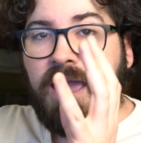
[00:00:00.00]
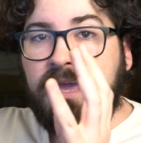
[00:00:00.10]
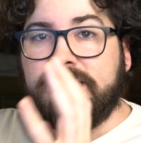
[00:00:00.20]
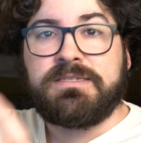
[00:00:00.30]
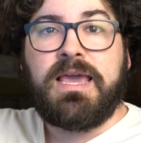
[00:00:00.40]

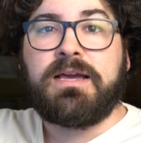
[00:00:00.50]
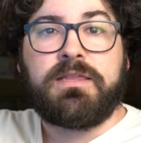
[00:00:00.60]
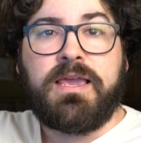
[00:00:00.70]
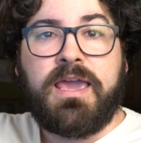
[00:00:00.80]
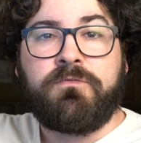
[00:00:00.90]

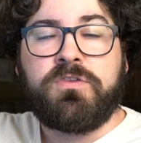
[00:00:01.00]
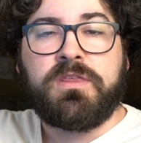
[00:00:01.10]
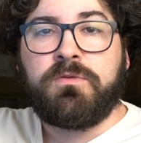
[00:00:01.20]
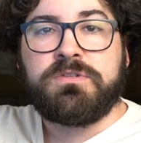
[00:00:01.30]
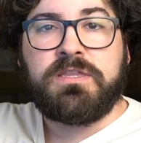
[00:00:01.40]
exactly
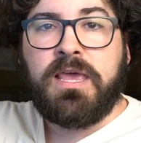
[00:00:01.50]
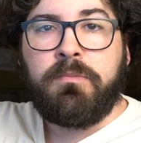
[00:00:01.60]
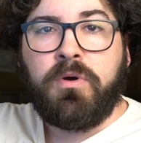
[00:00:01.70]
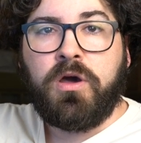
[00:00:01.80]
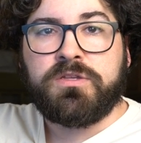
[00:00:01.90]
everything that was in
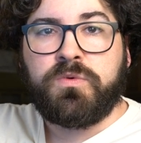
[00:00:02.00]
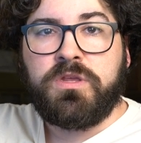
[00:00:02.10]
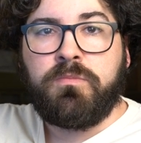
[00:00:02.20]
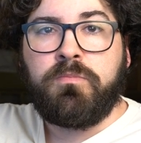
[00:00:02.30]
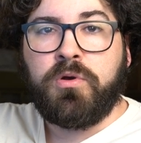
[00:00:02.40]
that box when
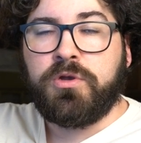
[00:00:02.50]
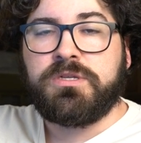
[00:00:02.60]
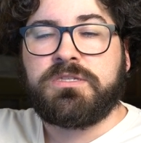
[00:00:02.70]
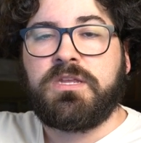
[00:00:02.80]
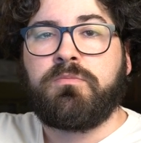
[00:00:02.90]
you
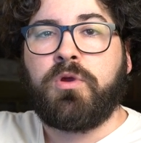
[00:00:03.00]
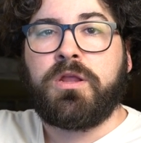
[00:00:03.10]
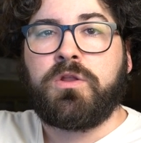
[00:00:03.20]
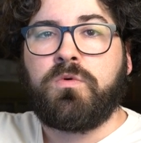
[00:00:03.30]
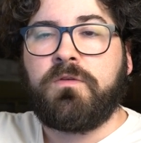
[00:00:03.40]
purchased it
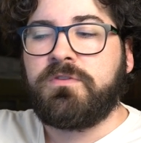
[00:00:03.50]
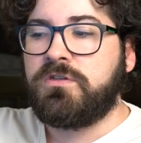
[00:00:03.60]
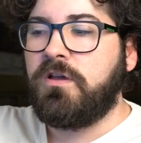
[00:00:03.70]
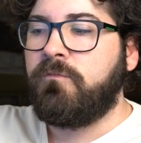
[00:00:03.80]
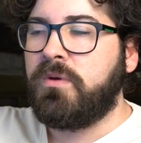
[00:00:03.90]
brand new off the
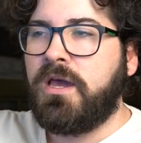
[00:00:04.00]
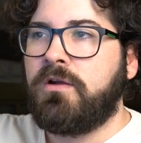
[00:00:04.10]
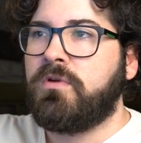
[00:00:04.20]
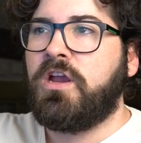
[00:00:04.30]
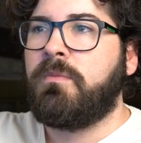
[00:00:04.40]
shelf, but I
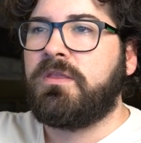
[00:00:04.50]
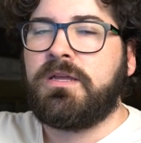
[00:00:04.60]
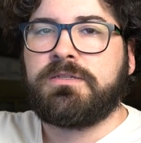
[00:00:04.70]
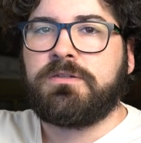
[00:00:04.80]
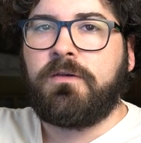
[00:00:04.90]
don't care about
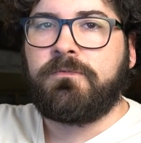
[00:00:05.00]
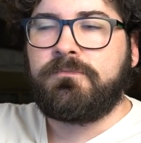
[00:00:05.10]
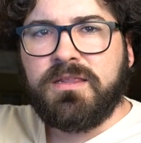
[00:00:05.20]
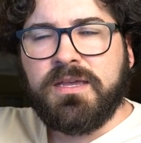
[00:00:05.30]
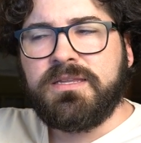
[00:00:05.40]
that stuff.
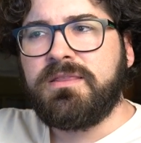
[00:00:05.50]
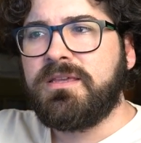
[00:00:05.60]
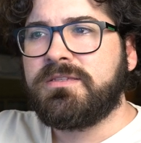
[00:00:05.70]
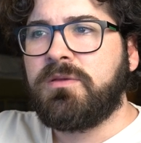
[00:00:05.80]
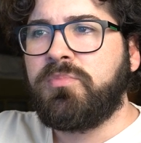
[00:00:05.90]
Collecting
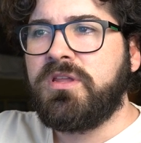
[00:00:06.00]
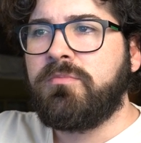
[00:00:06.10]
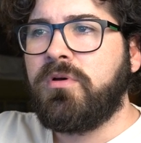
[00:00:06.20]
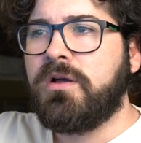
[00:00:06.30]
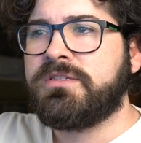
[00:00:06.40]
things complete
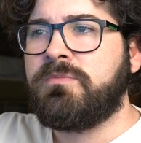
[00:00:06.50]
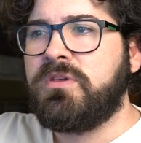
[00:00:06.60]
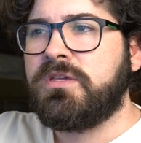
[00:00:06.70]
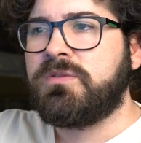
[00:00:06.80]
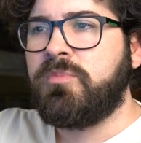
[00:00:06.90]
in box can be
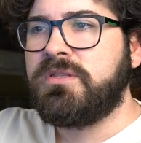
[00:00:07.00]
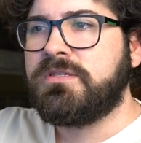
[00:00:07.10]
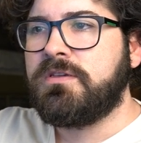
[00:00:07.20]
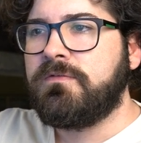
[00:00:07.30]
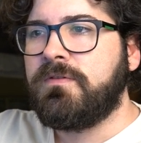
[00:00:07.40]

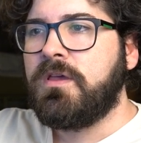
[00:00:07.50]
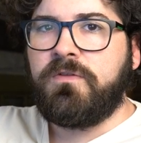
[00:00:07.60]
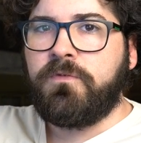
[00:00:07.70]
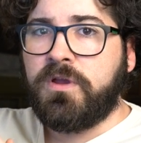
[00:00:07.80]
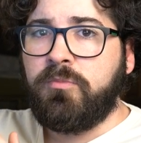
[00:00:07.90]
expensive,
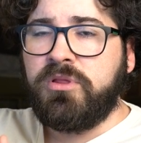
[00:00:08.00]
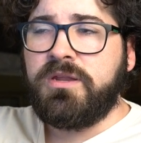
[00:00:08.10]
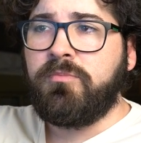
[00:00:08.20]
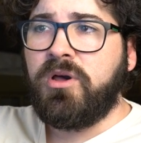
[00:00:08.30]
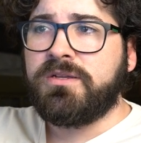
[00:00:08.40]
but for a complete
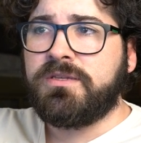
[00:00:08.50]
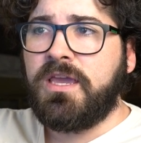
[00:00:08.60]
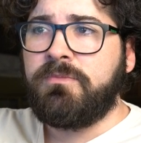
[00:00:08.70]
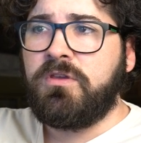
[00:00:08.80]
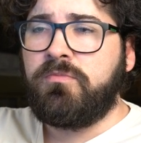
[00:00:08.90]
in box
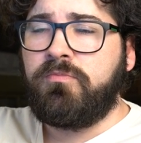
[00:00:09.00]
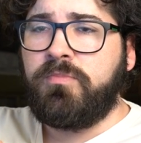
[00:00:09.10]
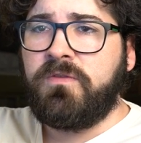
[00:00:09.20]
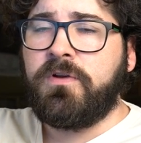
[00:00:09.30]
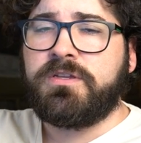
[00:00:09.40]
game, you'd
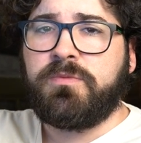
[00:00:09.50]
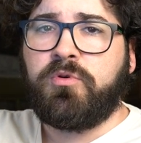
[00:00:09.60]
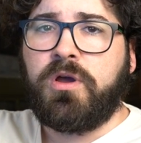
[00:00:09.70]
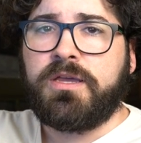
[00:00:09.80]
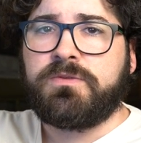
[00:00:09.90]
be very
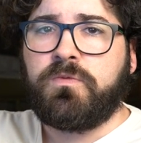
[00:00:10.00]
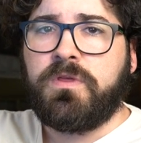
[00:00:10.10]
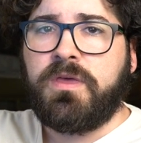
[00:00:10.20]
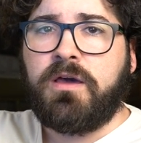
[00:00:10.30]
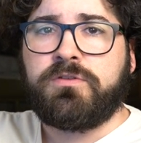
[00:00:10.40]
surprised
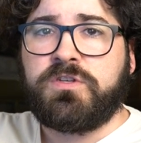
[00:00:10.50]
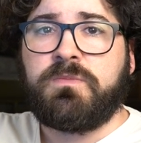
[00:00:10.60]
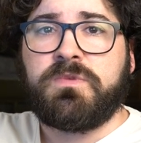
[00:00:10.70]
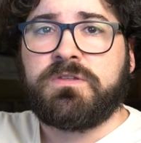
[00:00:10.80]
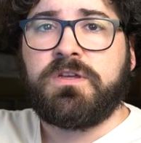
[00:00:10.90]
with how cheap this